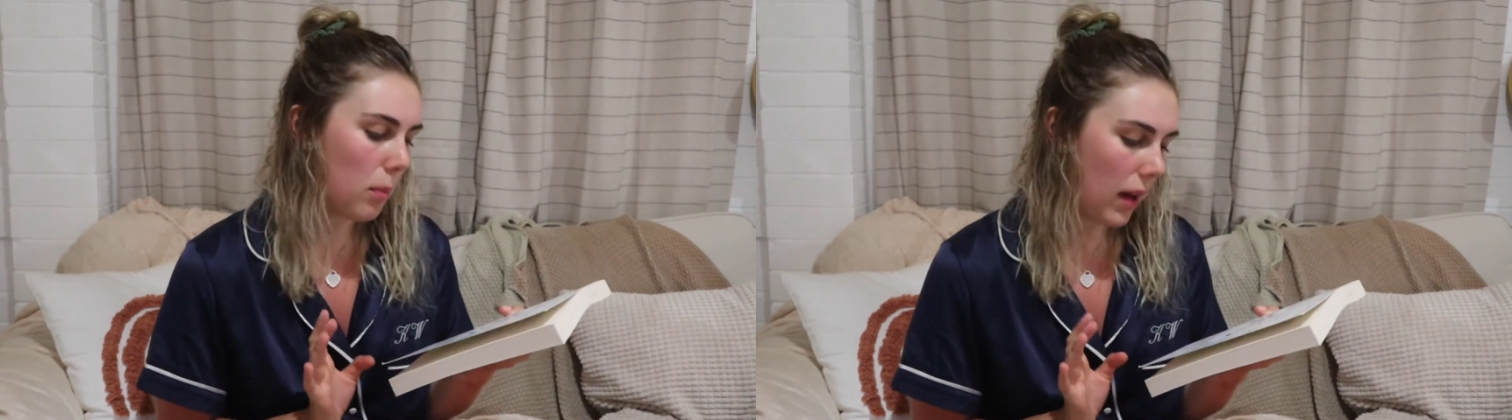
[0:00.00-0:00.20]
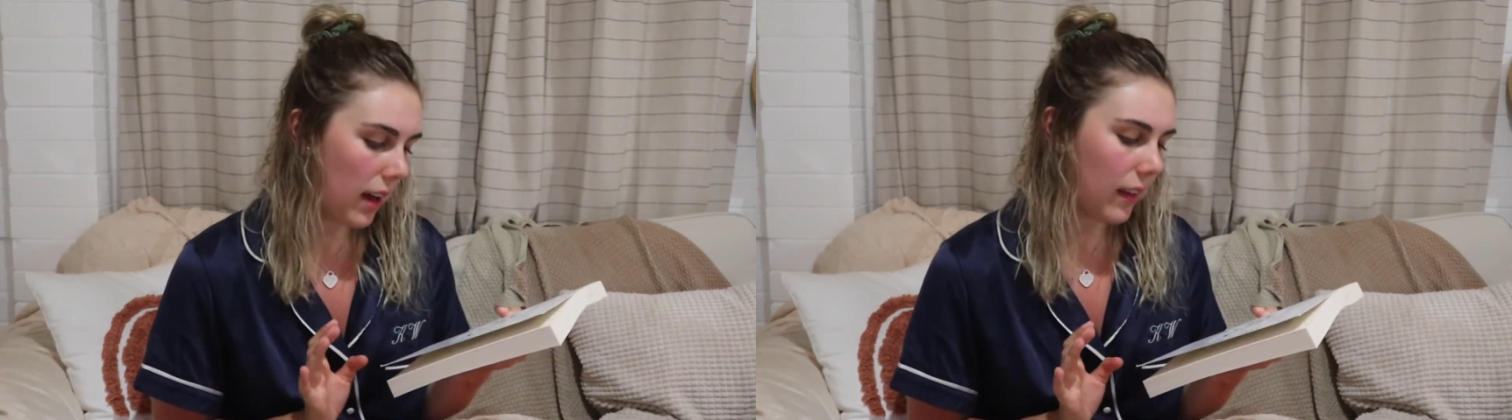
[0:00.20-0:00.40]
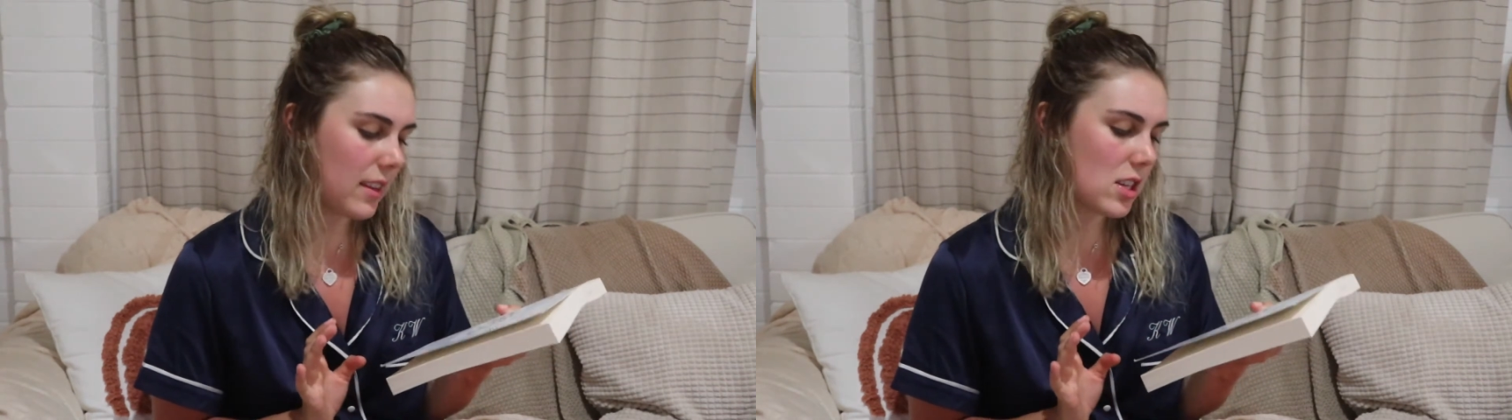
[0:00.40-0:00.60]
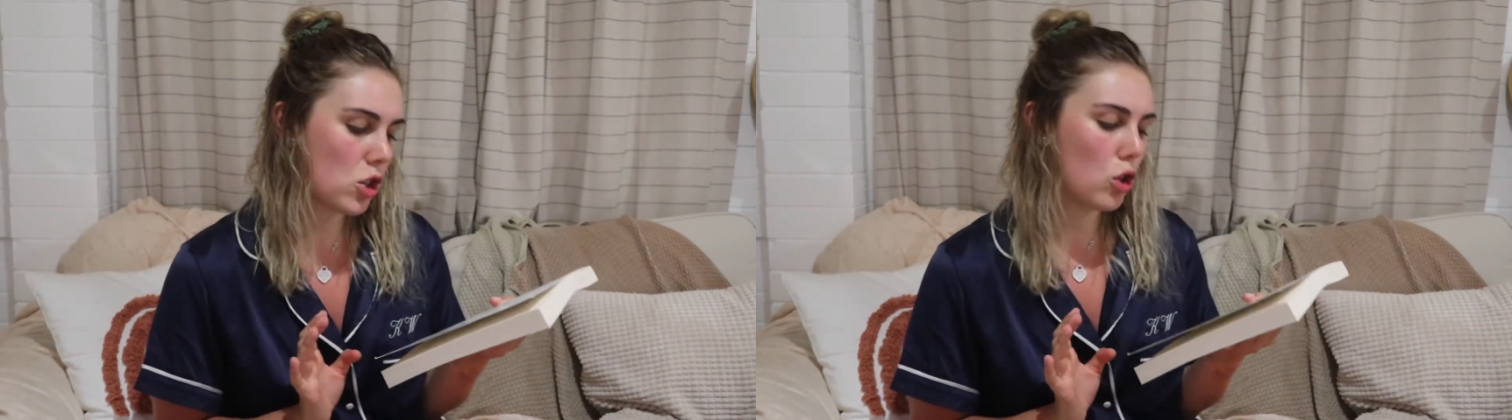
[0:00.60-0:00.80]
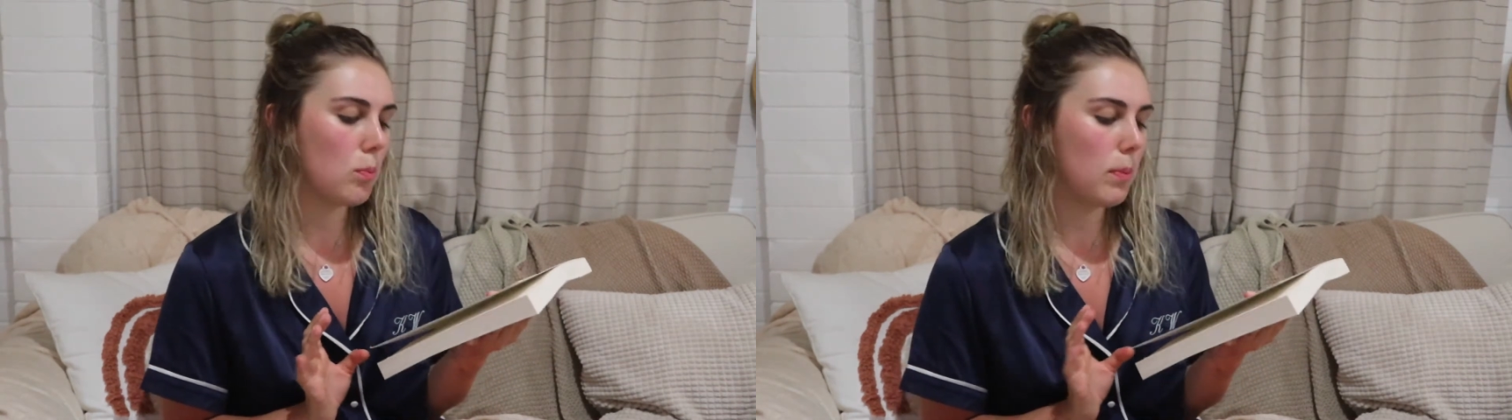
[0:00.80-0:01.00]
Paths
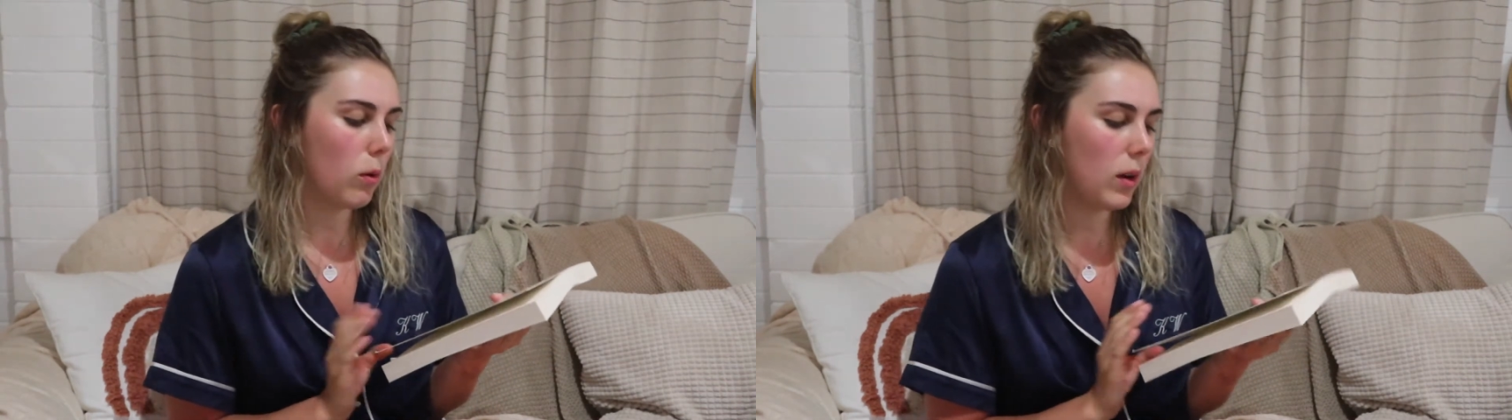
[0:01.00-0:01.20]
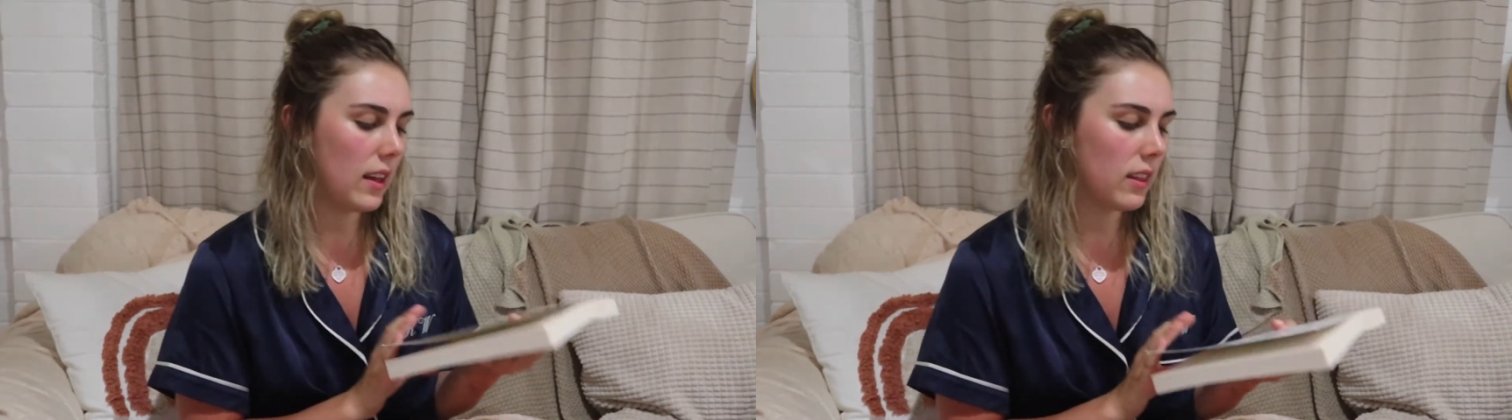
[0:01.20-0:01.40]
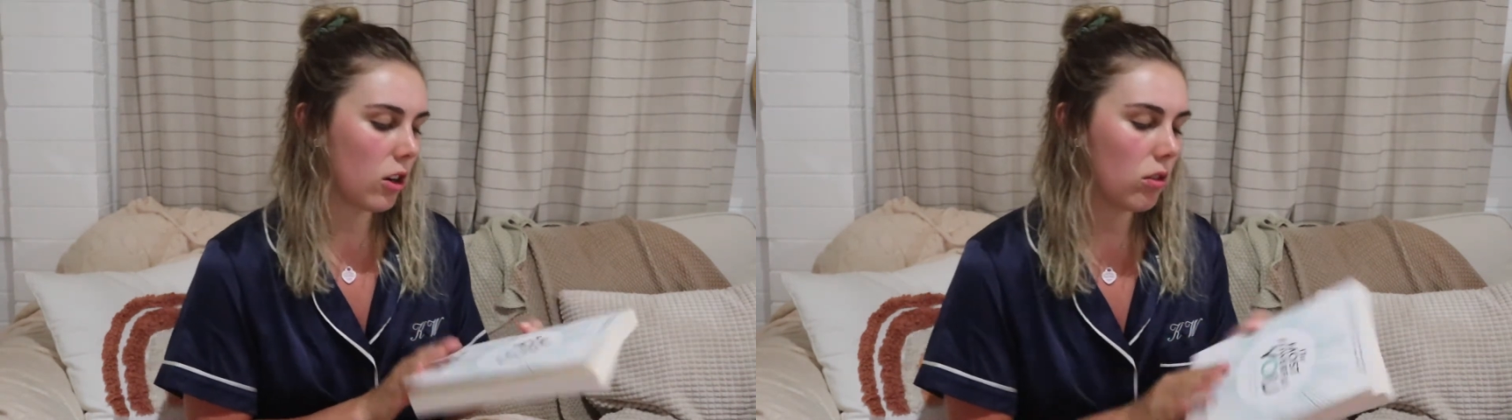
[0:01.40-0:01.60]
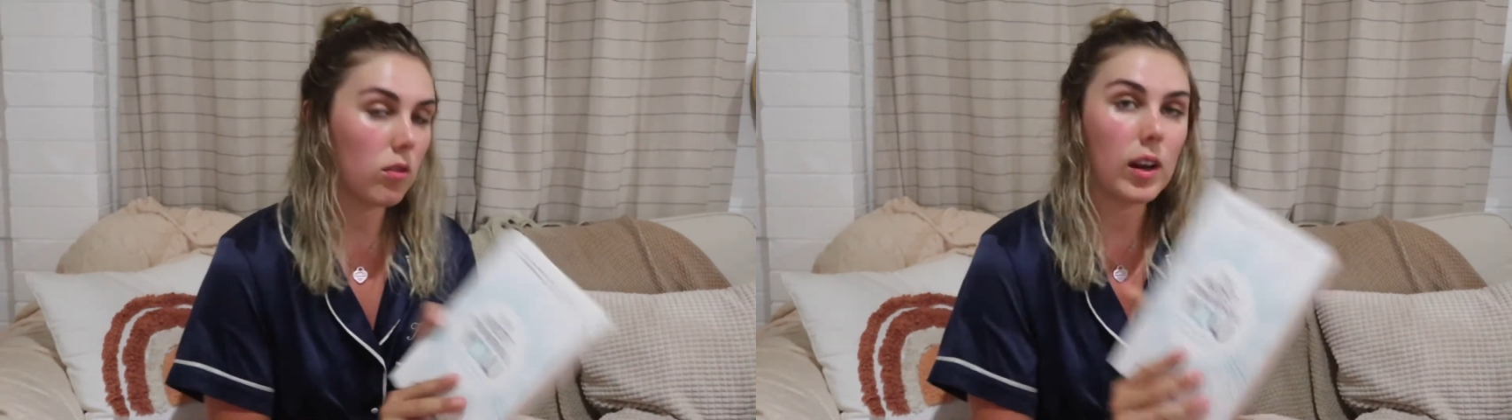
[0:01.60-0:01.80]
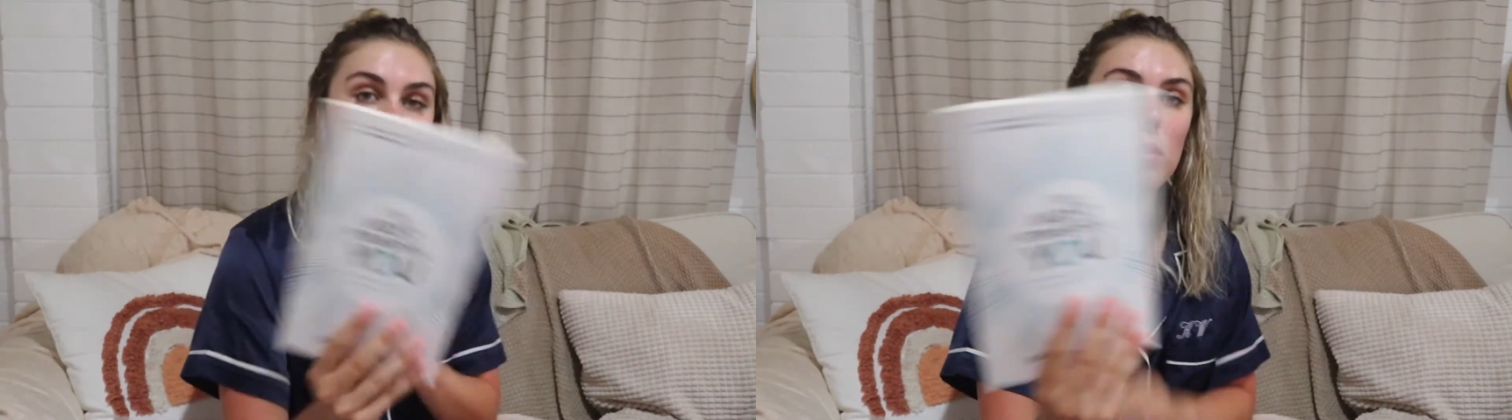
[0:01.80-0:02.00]
to Building the
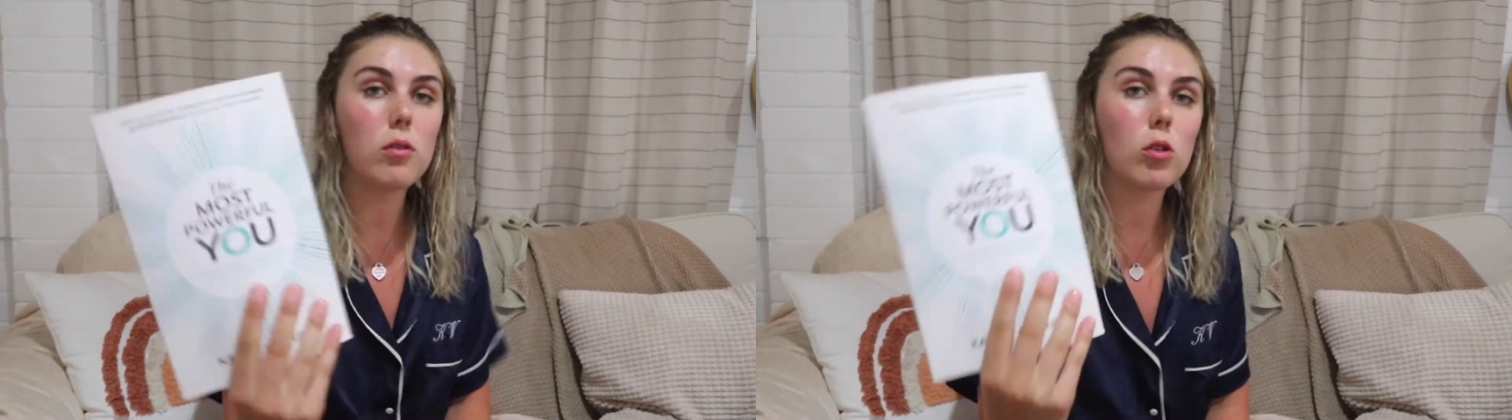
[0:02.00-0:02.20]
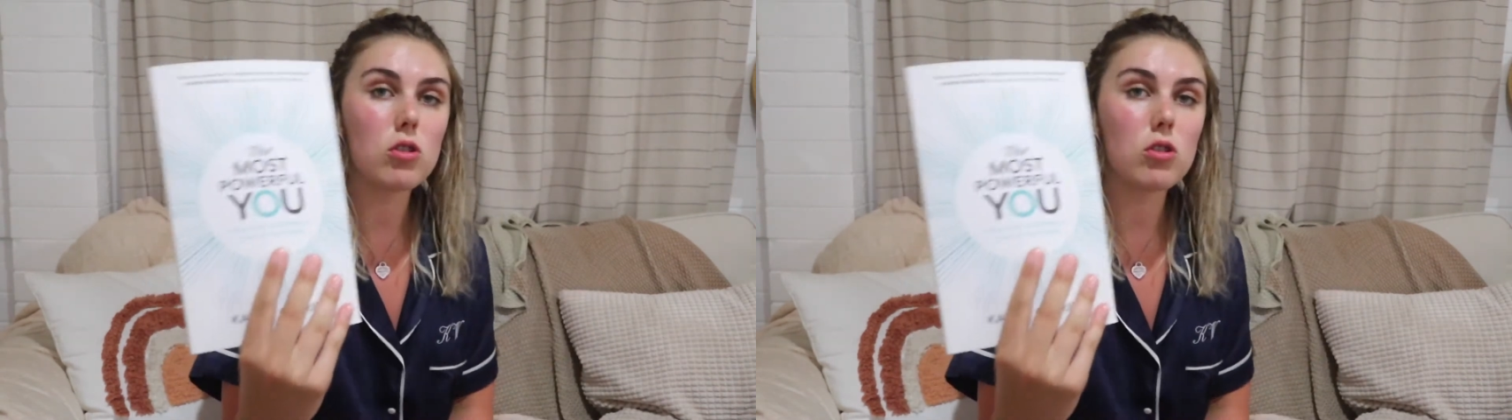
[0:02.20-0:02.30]
Career of Your